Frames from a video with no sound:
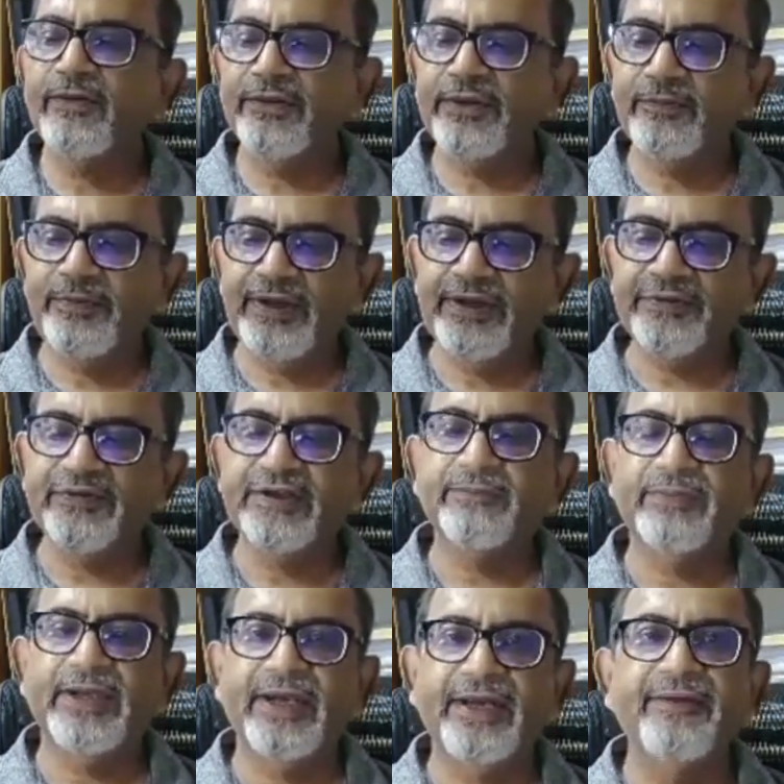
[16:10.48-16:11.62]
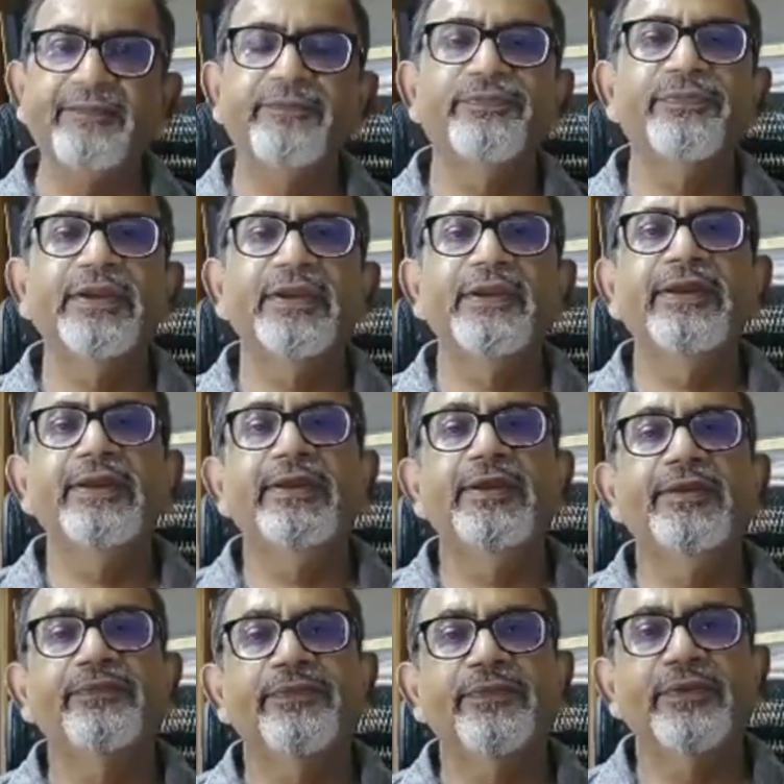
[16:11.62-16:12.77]
the basic plan
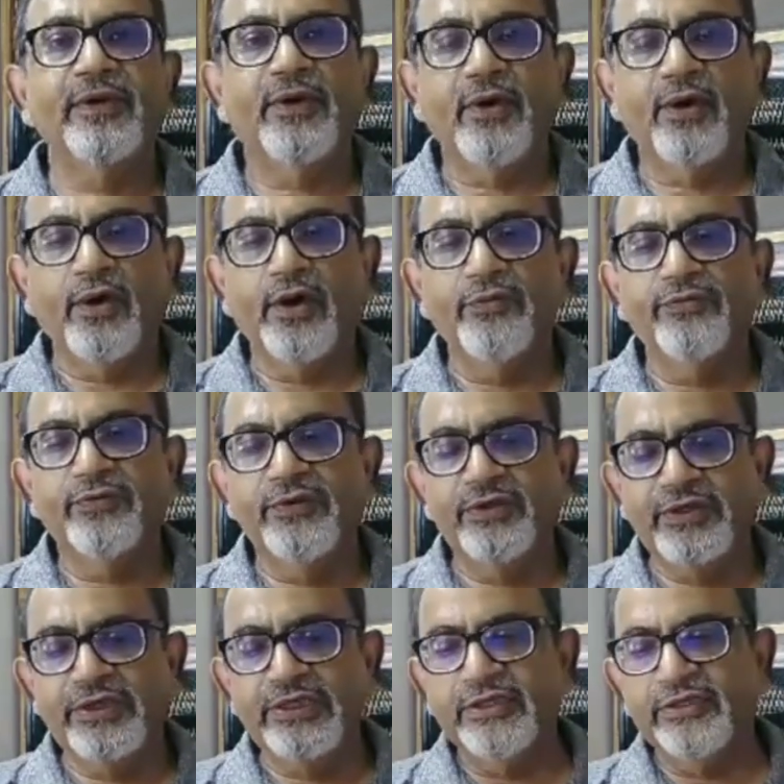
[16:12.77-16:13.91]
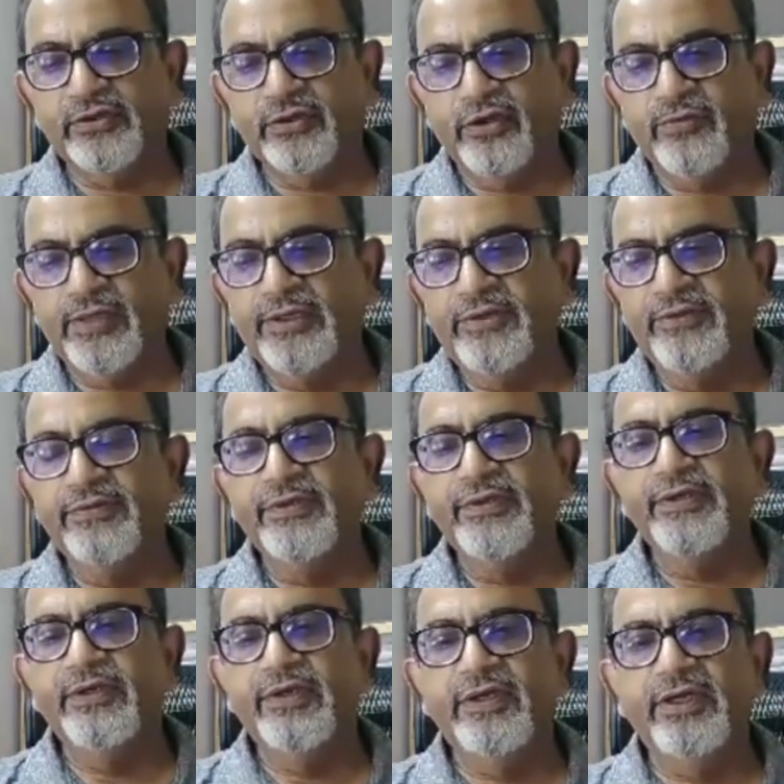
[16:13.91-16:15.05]
of renal trauma
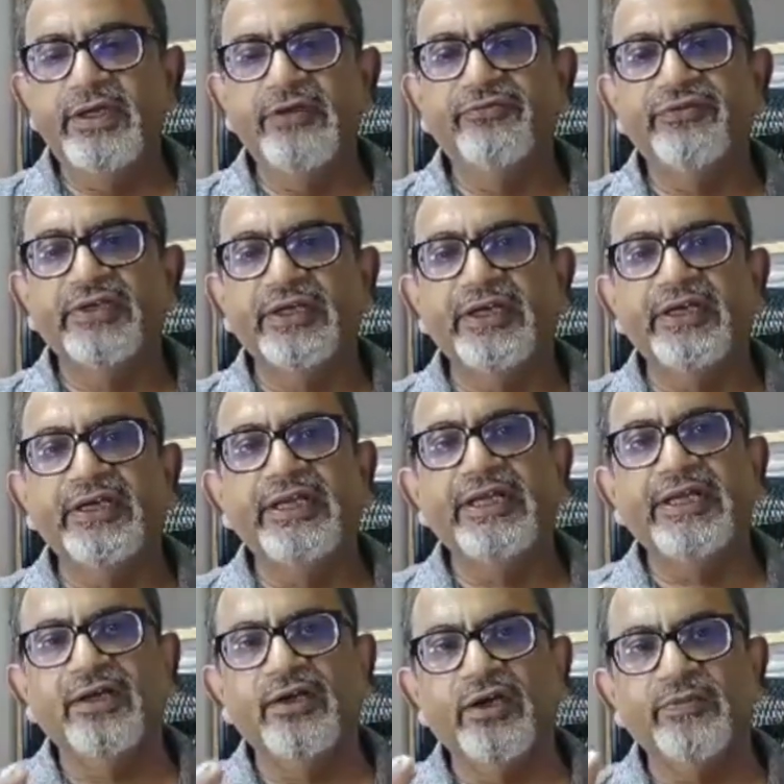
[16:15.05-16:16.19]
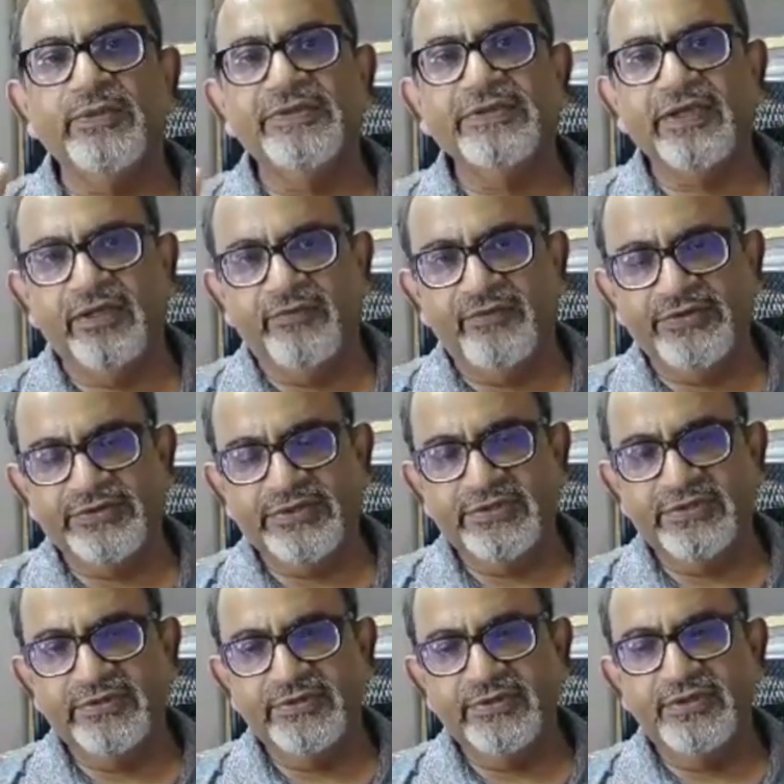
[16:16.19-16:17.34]
if the kidney cannot be salvaged.
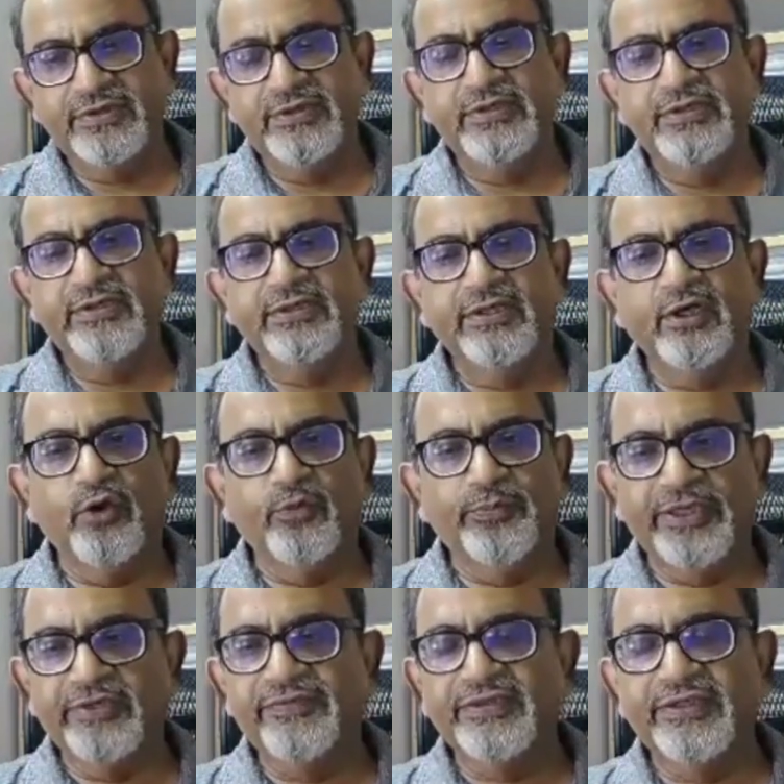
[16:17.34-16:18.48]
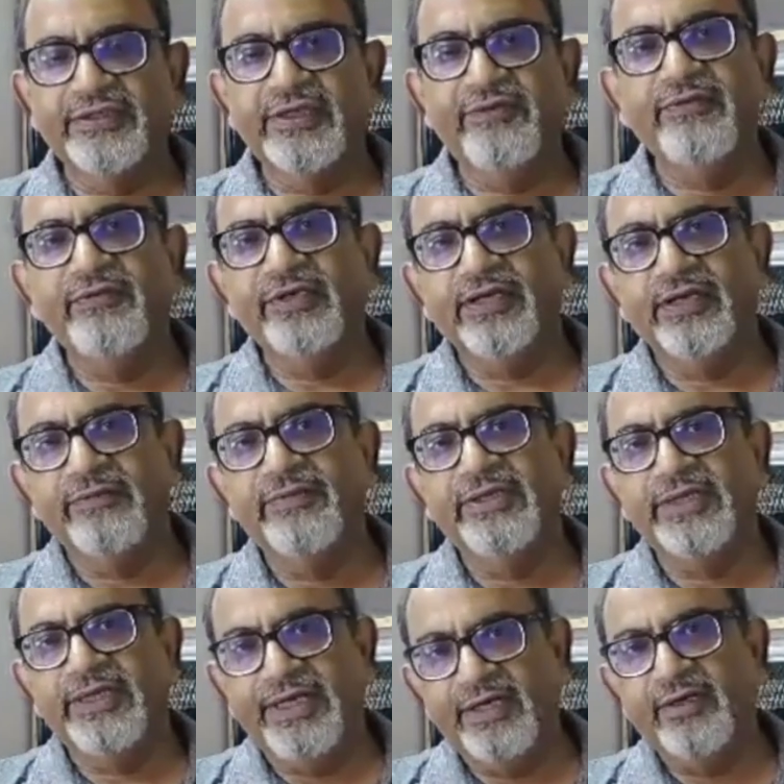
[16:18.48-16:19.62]
The operative surgery we will come in
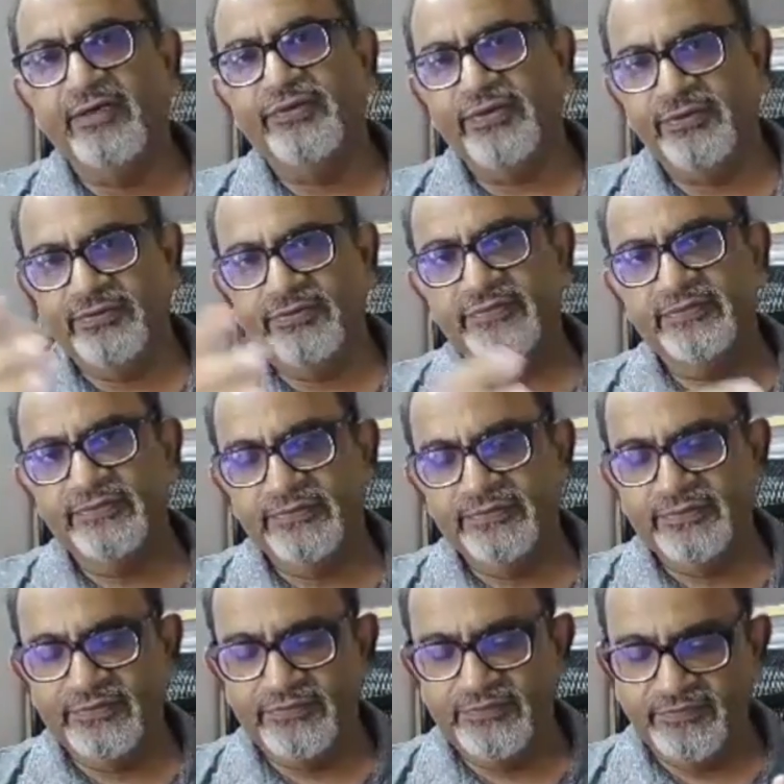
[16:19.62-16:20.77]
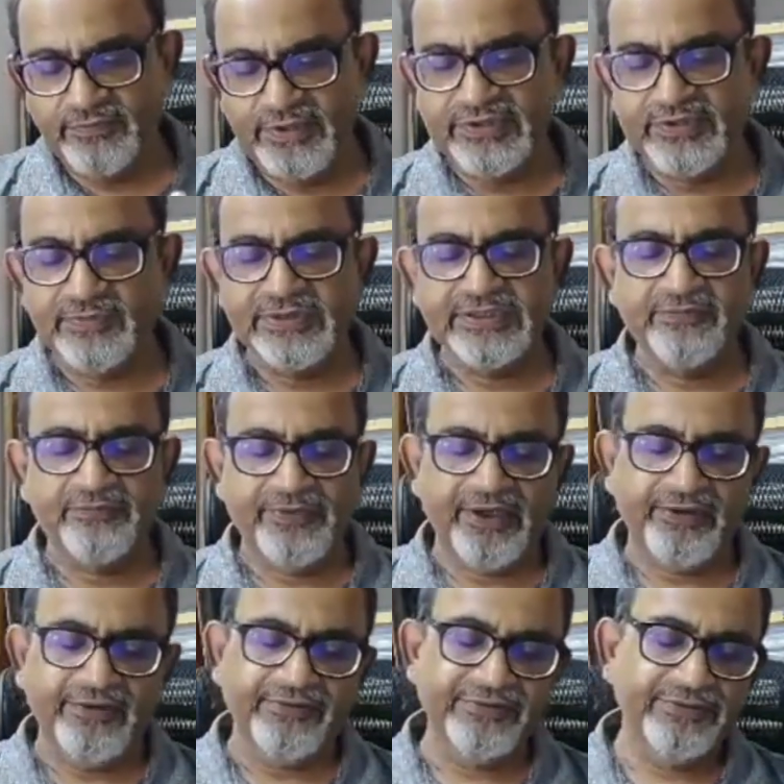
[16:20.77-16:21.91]
the end of the principles and
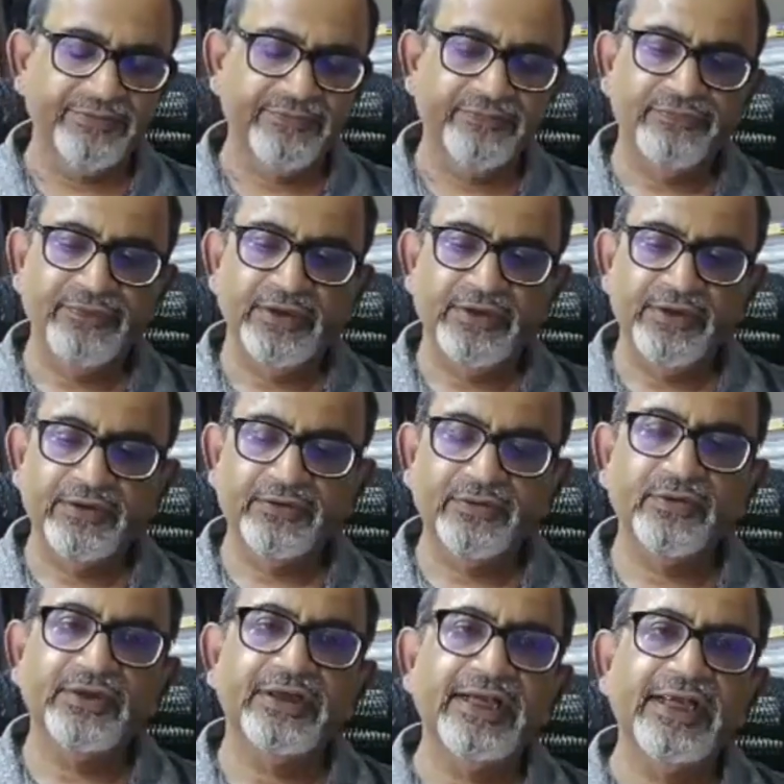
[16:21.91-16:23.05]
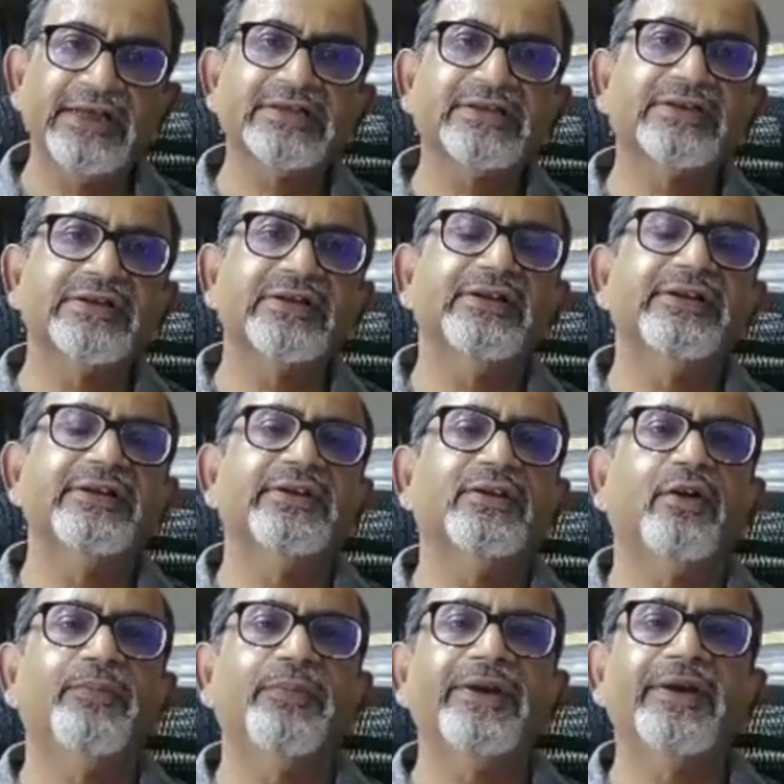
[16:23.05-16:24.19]
practice. So the next
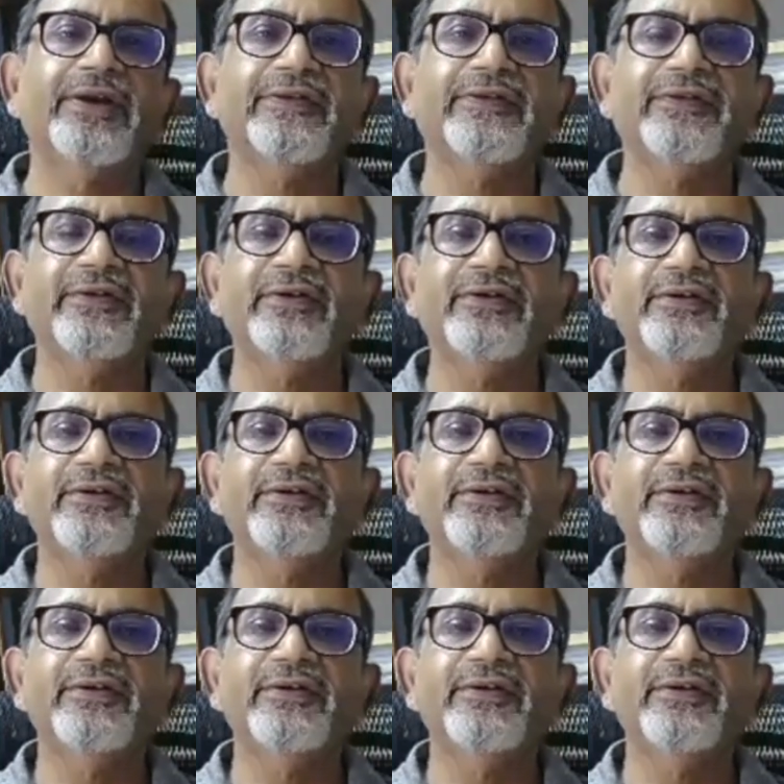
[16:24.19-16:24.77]
topic is